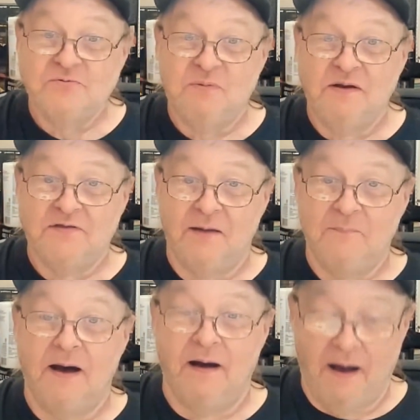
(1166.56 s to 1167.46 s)
picked up
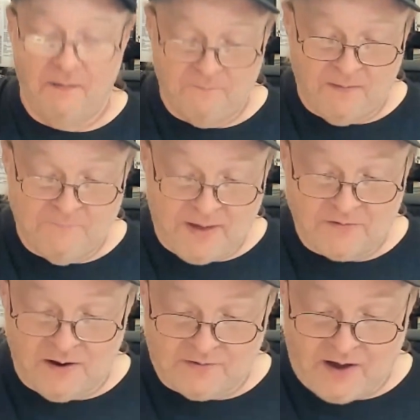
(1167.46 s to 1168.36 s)

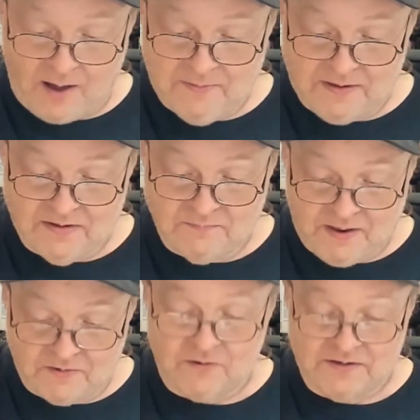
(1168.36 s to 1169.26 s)
a copy in
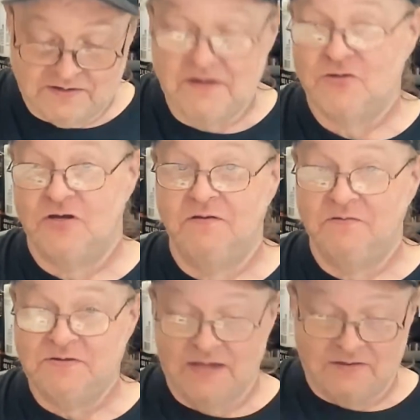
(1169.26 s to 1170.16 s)
better condition,
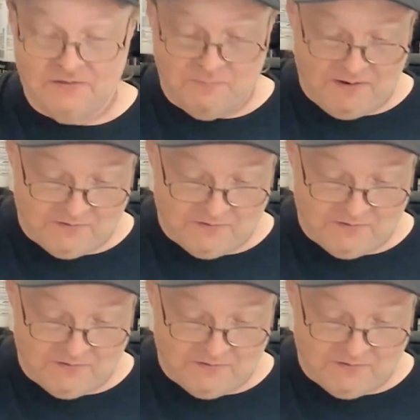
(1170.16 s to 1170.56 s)
slightly better